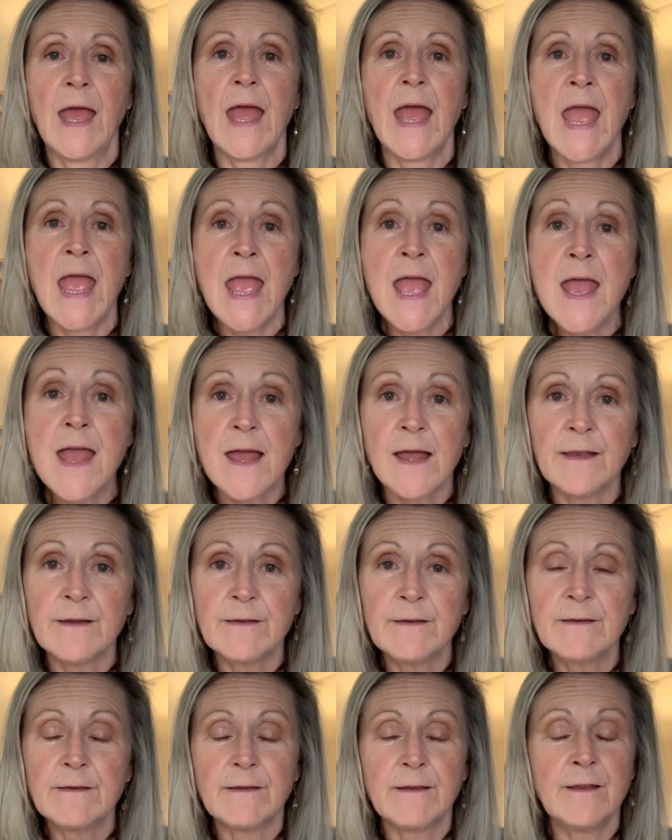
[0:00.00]

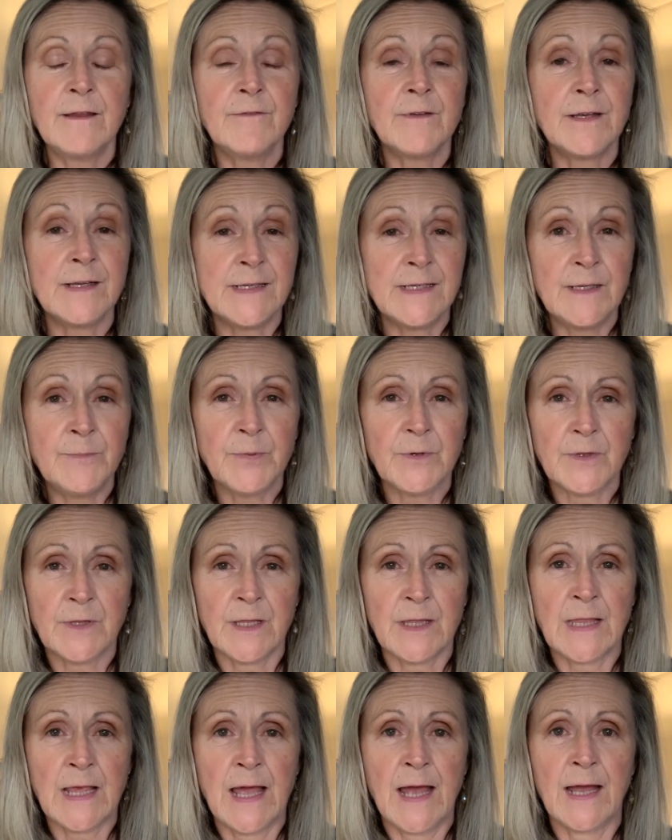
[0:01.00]
and even deeper
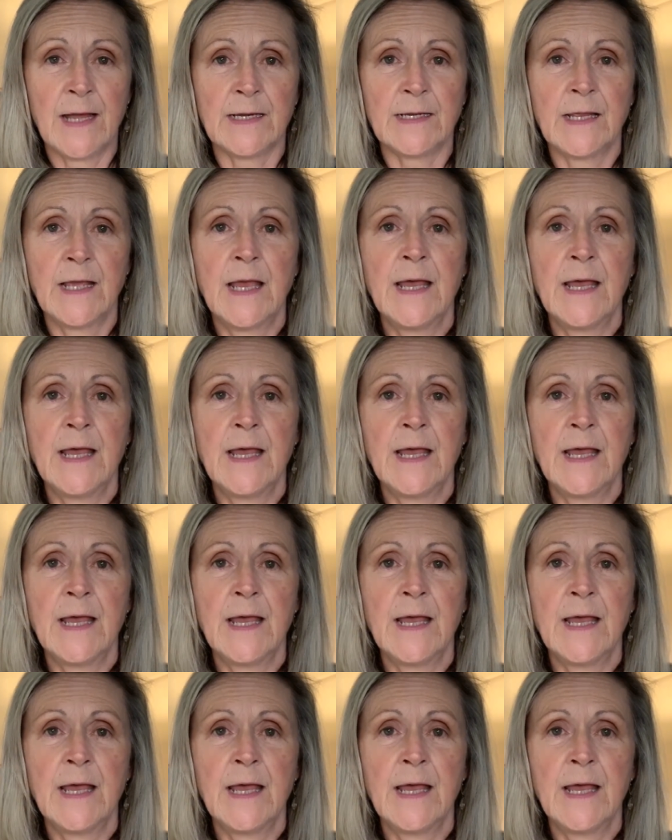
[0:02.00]
than that,